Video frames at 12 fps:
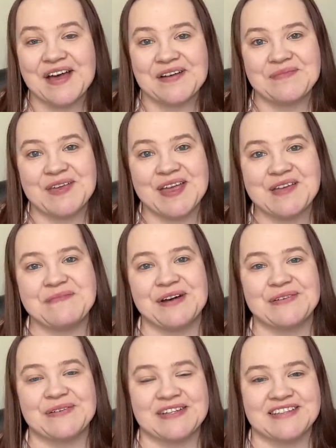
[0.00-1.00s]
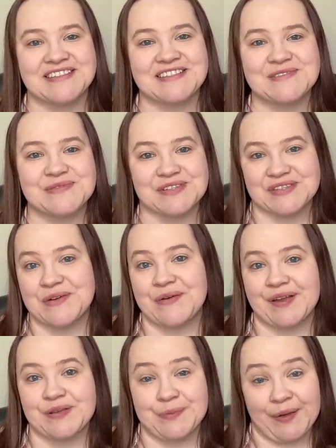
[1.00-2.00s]
um, Ikimo was, was
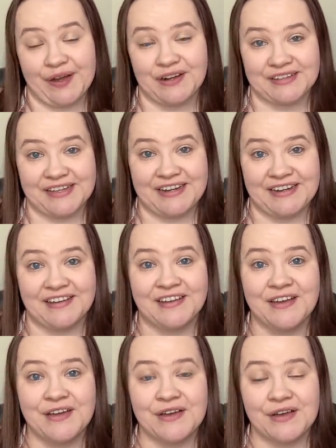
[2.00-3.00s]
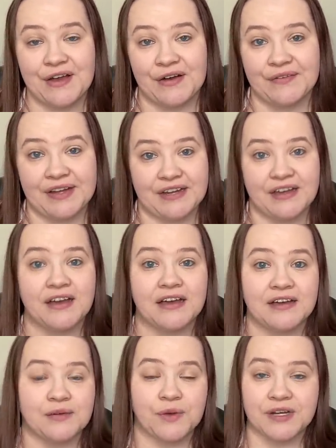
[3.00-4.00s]
coined by Arlene Cohen,
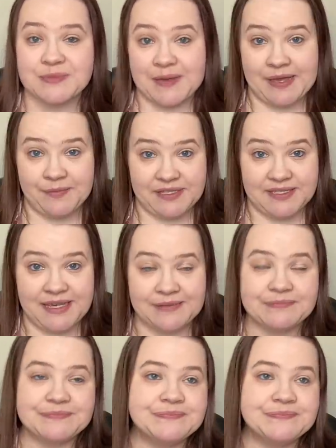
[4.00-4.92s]
uh, works by ABC.